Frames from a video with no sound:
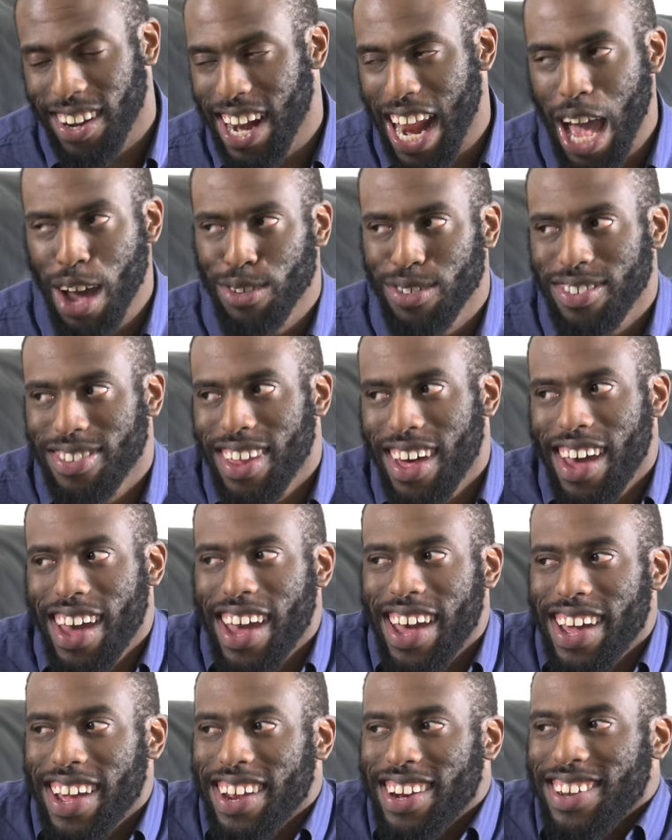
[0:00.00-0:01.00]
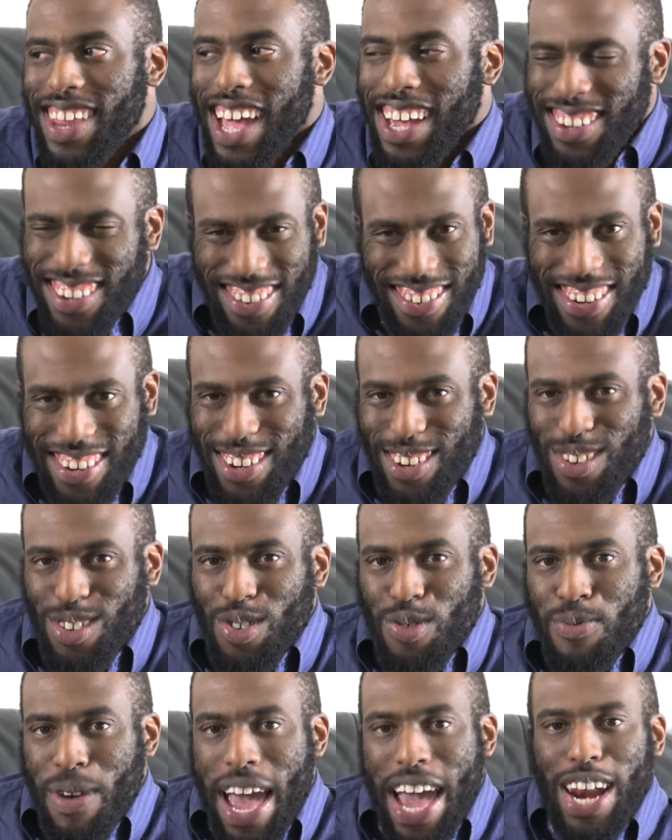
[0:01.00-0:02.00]
And I was like, that's just
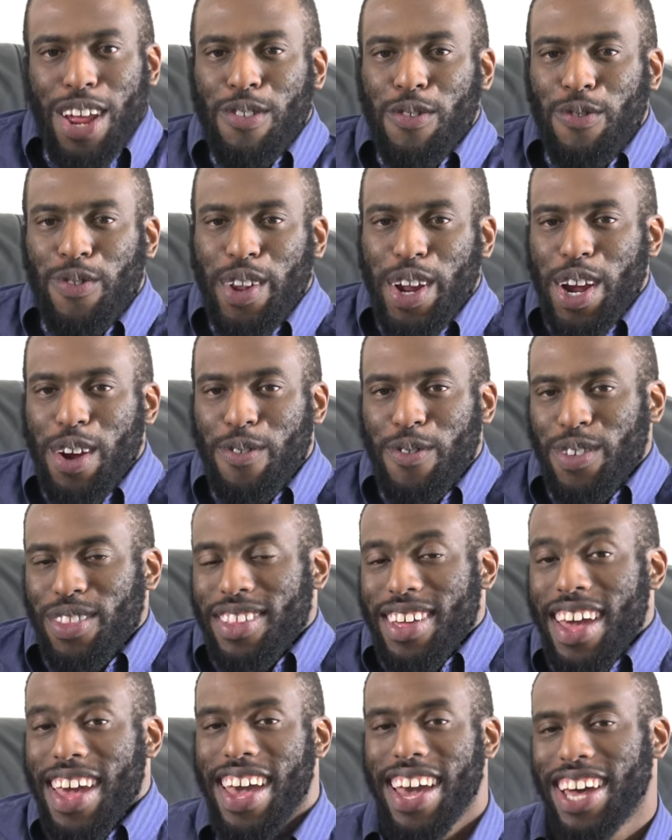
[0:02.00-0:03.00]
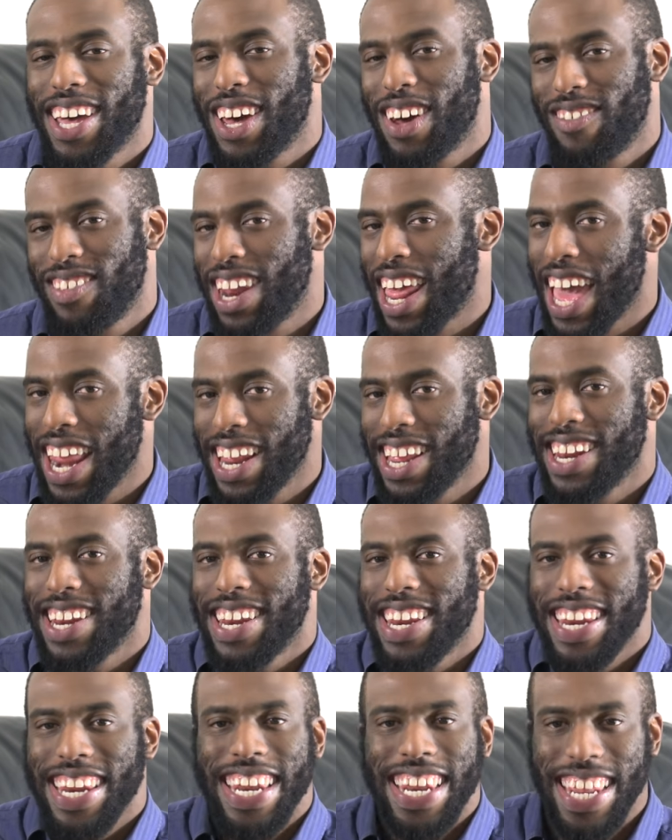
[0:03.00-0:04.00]
dramatic flair for the heck of it. And I
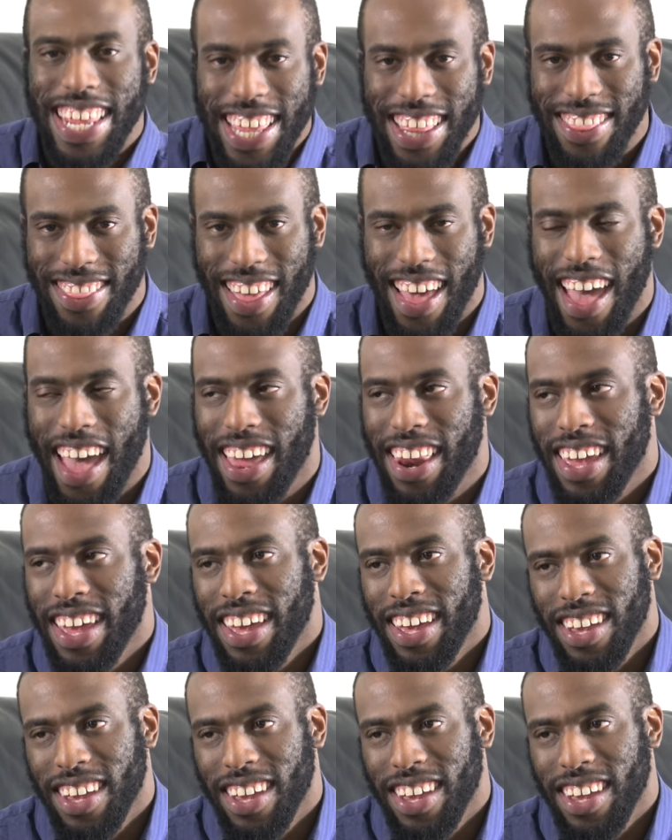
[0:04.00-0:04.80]
didn't need that.